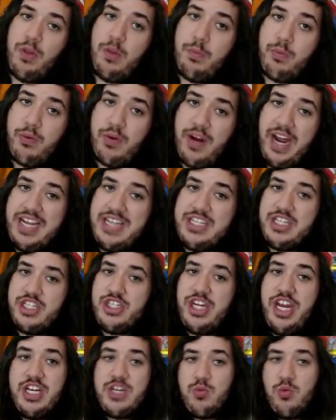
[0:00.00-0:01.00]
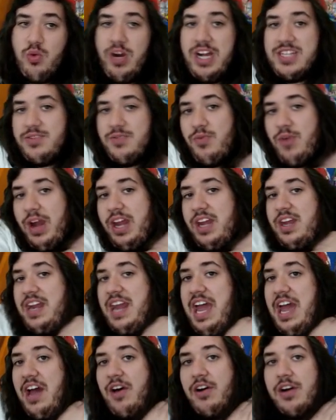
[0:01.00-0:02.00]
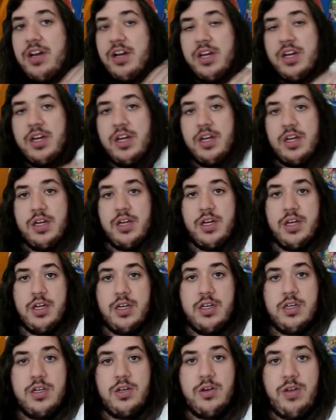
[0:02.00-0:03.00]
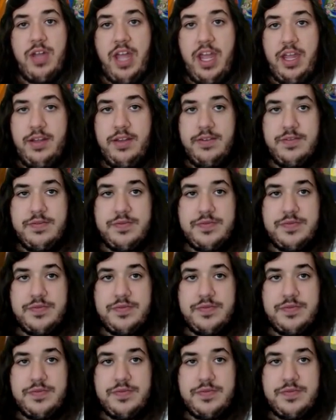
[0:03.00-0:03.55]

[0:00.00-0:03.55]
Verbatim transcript: prize exchange war as of right now. Okay.